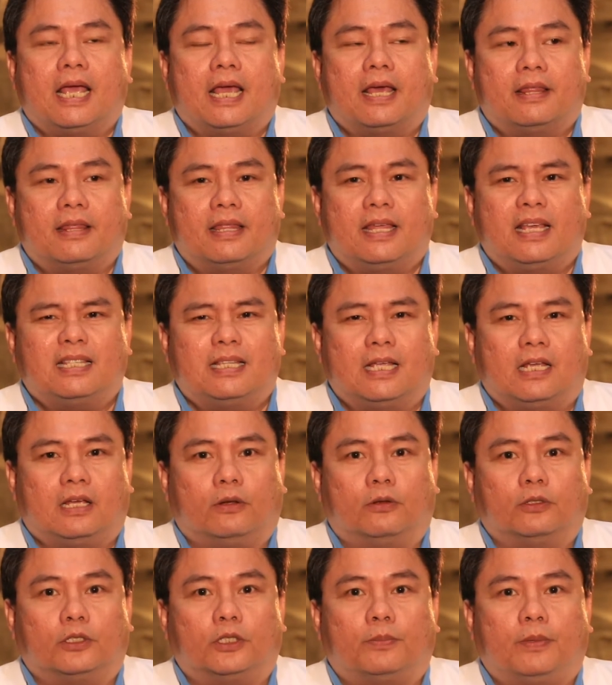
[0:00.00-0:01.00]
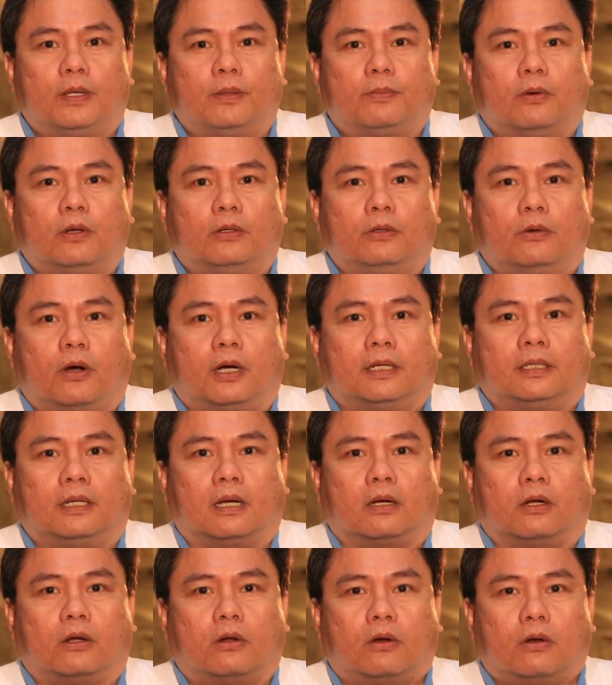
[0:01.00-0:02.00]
and this includes people who are the